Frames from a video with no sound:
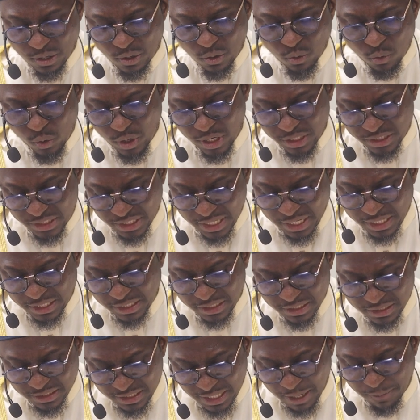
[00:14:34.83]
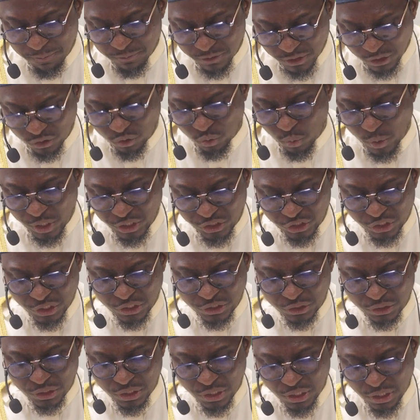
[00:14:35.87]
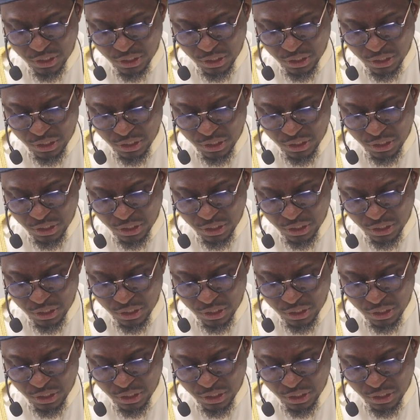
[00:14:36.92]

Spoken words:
who is in some situation